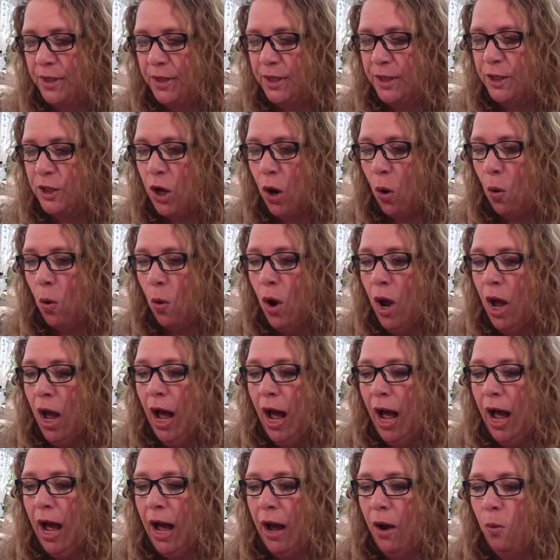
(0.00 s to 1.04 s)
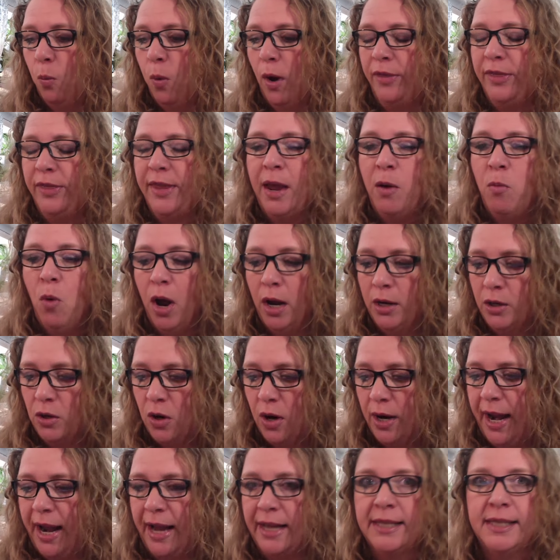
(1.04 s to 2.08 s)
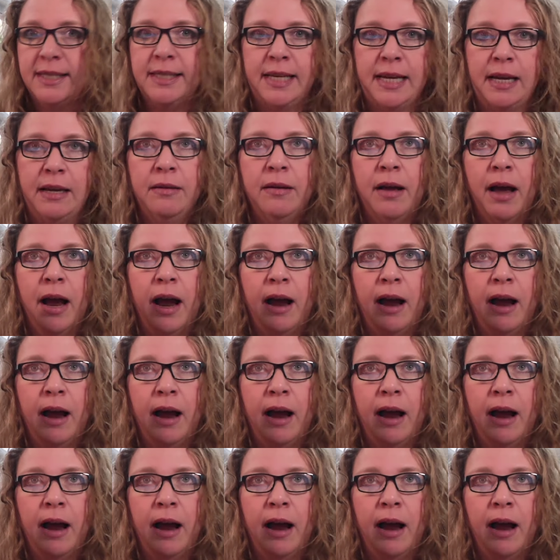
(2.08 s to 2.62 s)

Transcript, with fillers: So, uh, what they want on Etsy,